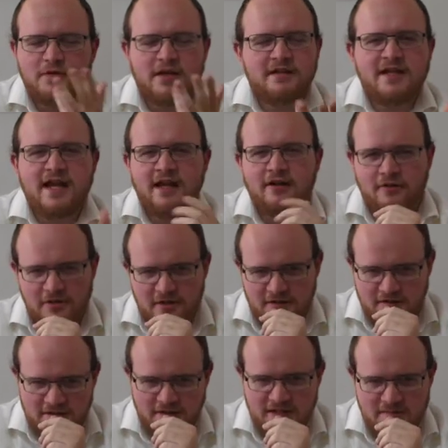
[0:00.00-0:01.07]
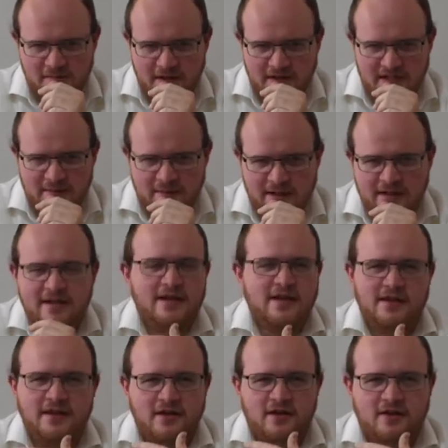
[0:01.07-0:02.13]
tailored to this pandemic.
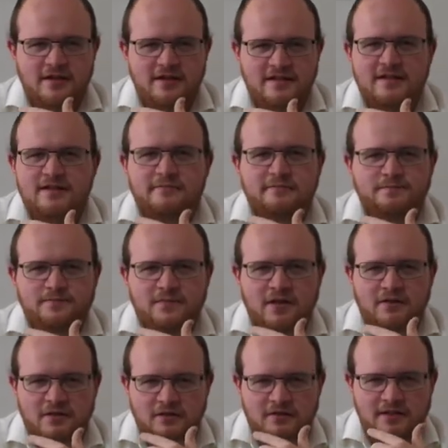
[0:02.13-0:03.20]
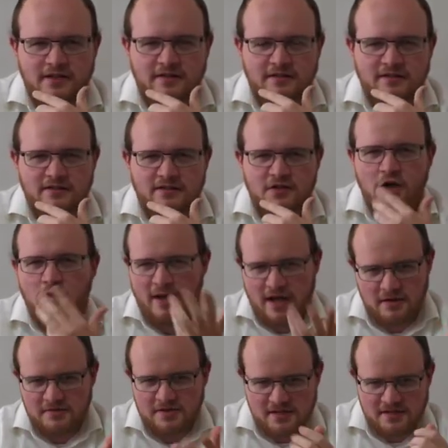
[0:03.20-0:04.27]
There is literally no
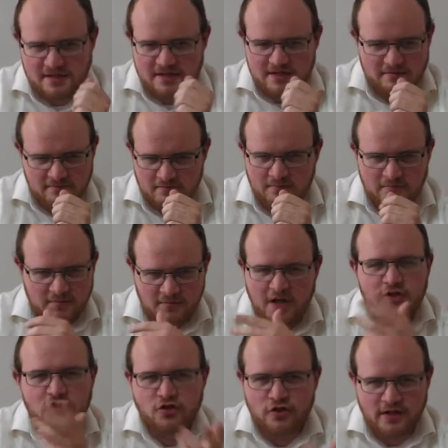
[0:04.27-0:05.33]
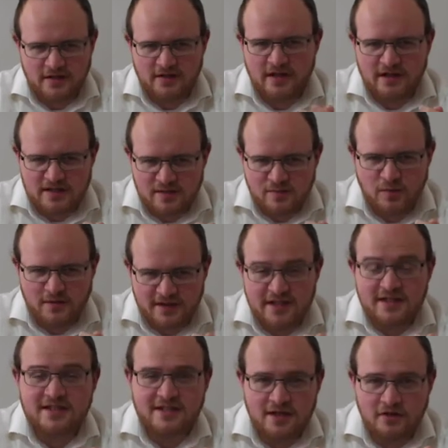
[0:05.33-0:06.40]
house in this country at this point that
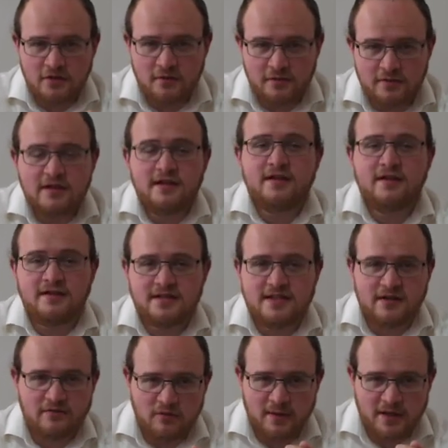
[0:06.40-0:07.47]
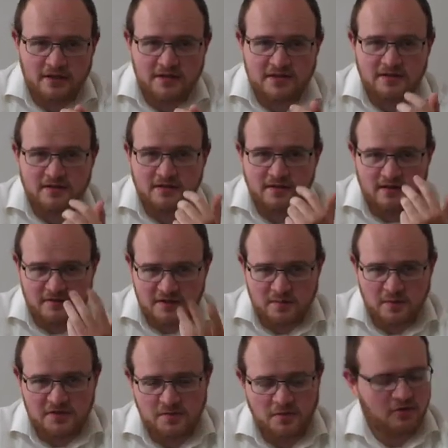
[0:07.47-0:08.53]
does not own several pairs of
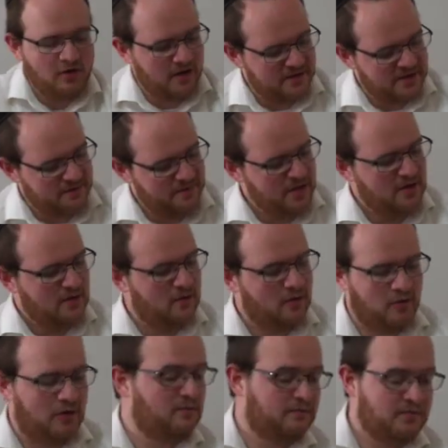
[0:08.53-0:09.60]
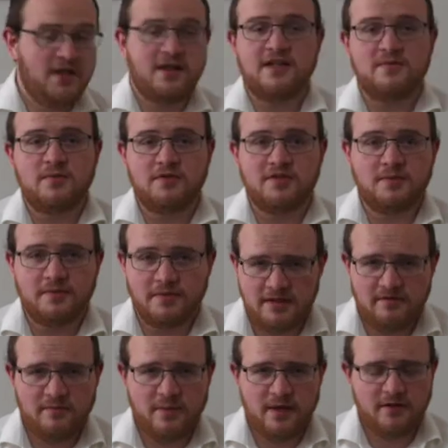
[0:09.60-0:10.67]
disposable gloves, or non-disposable,
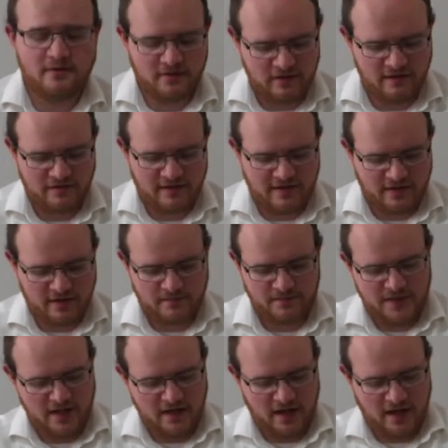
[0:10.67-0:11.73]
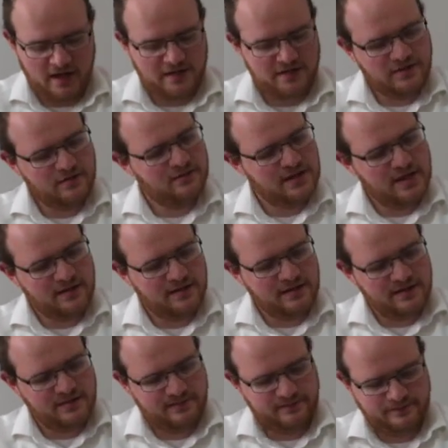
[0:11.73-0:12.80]
even better, they're even thicker. So take this